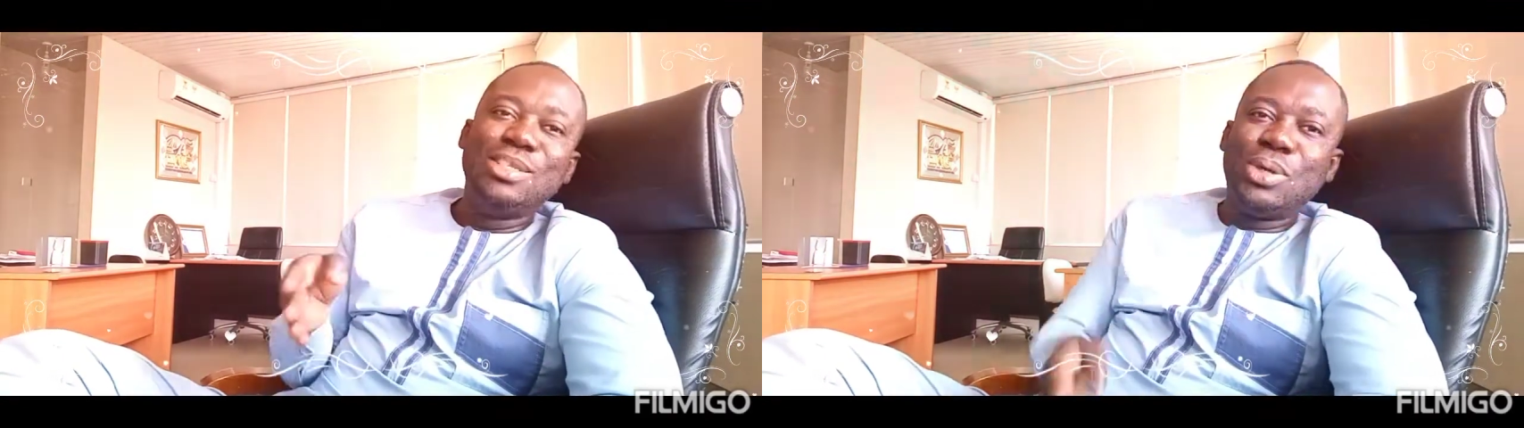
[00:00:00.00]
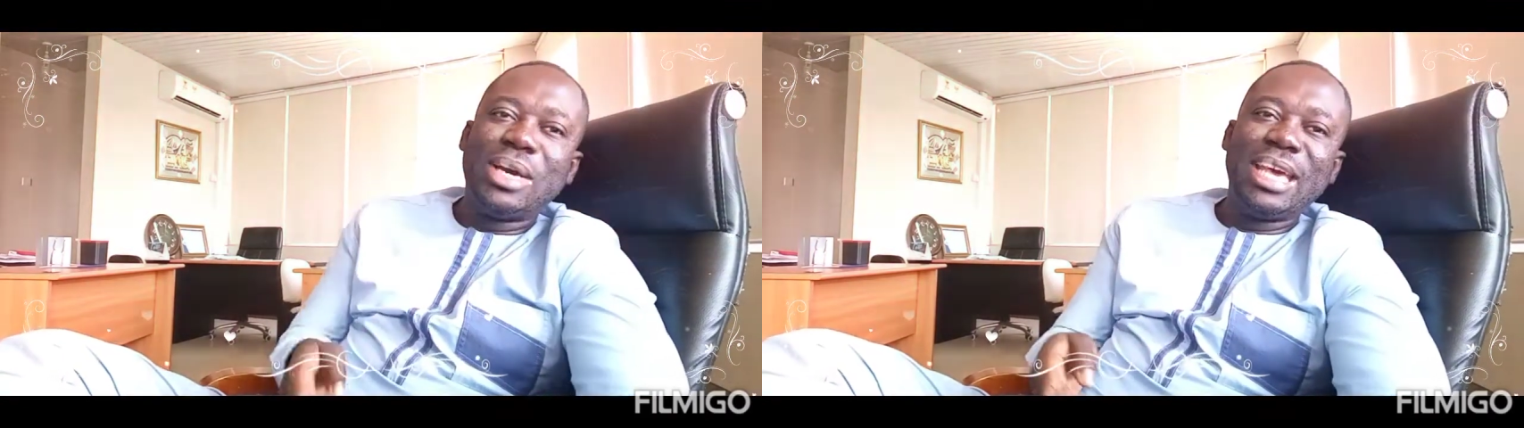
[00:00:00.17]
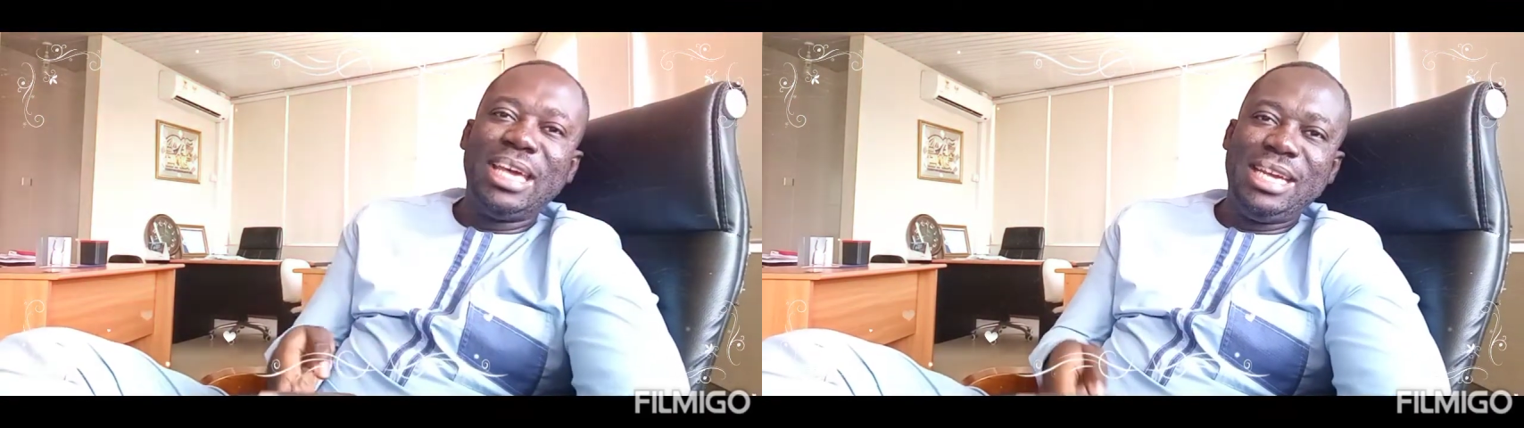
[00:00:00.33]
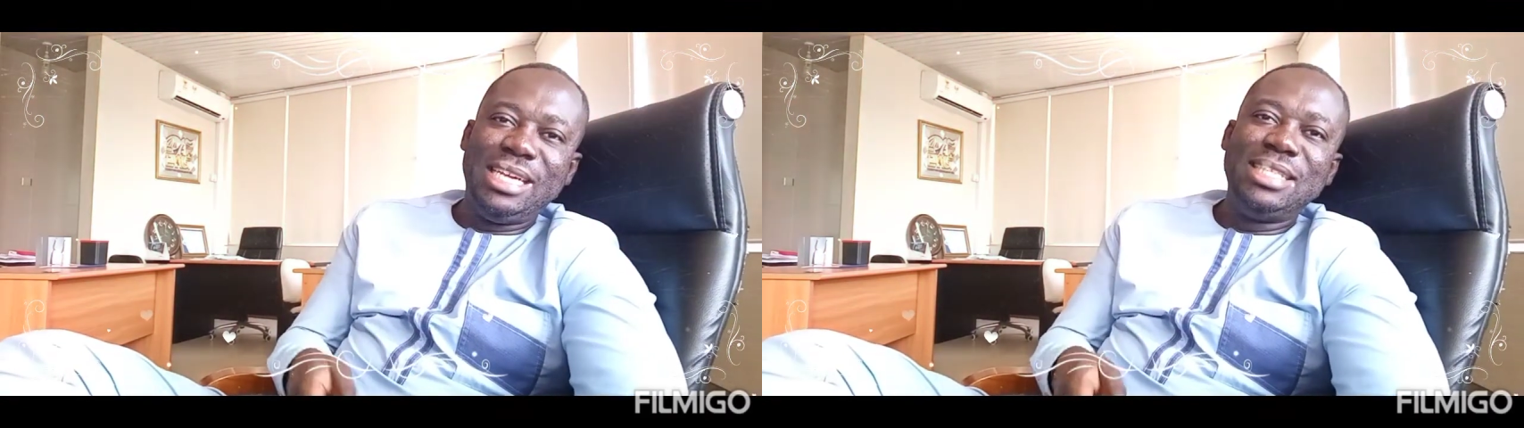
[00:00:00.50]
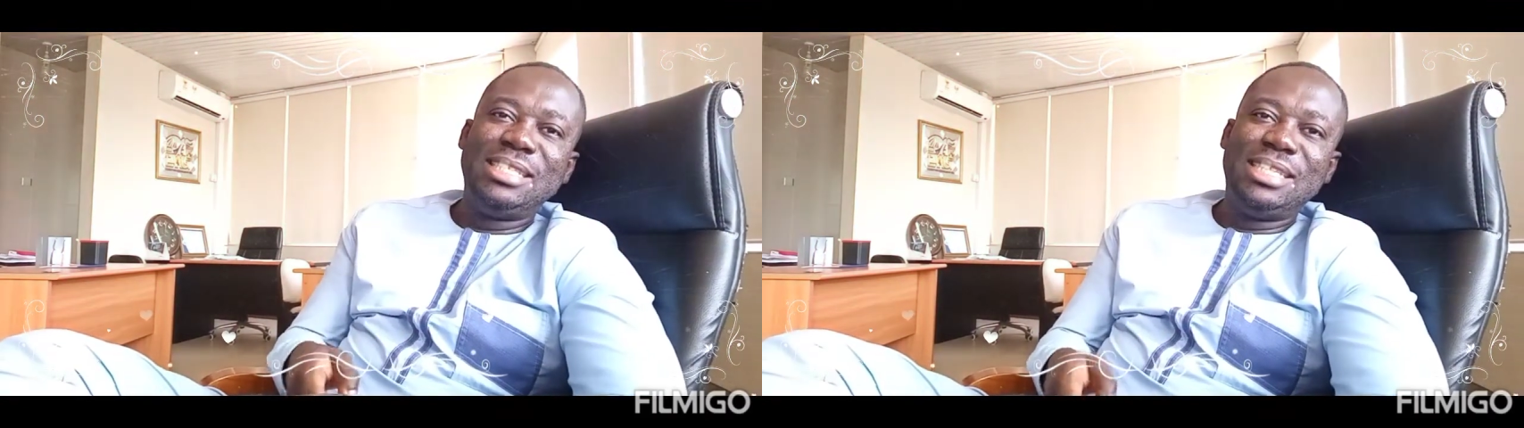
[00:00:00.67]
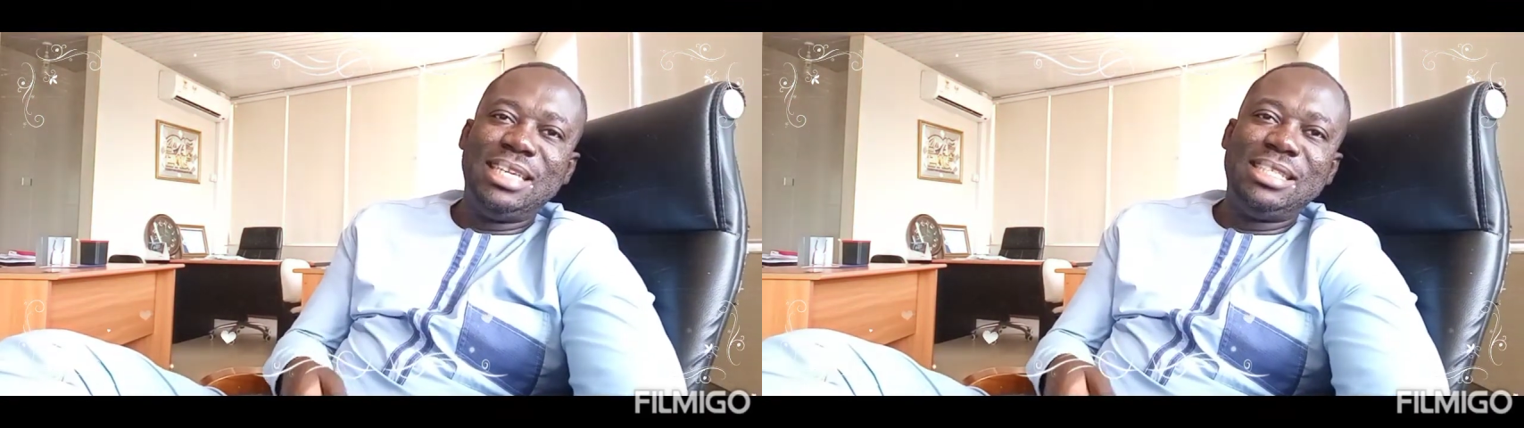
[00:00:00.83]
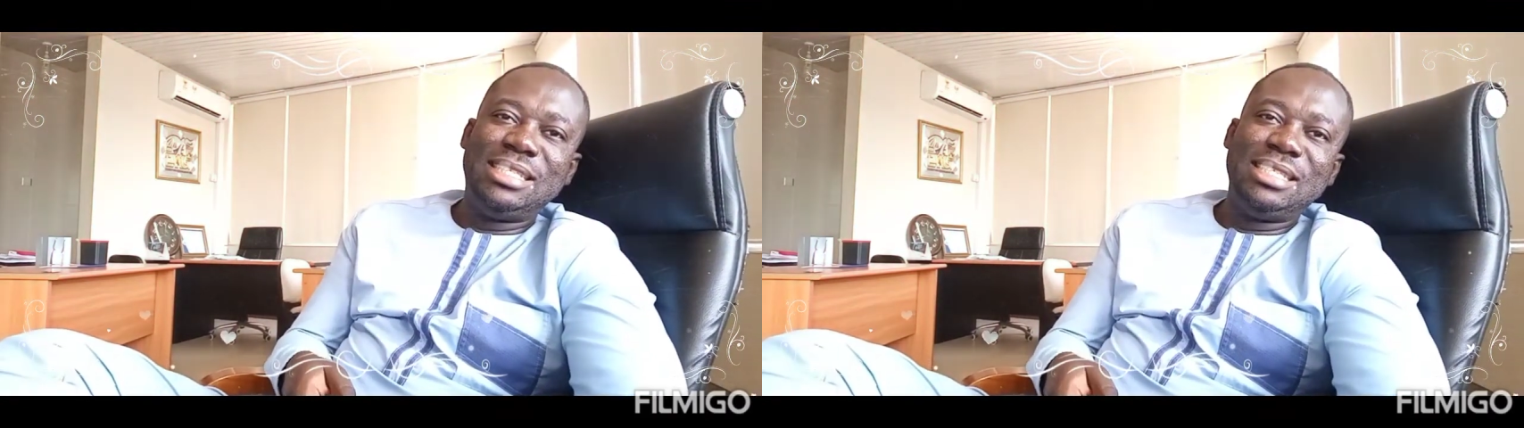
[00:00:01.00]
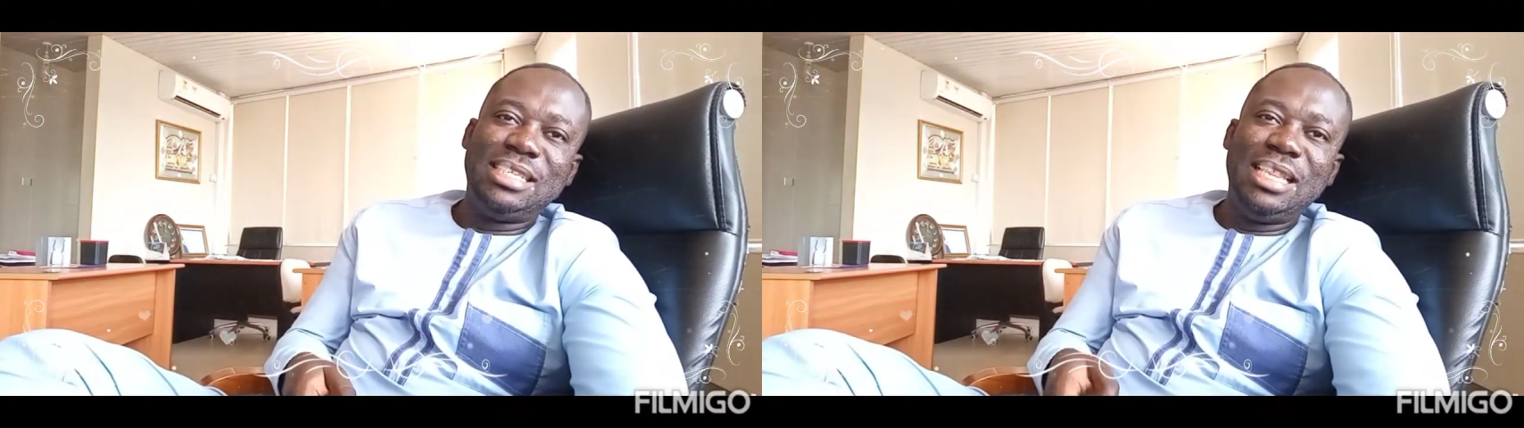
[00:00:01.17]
talk against it,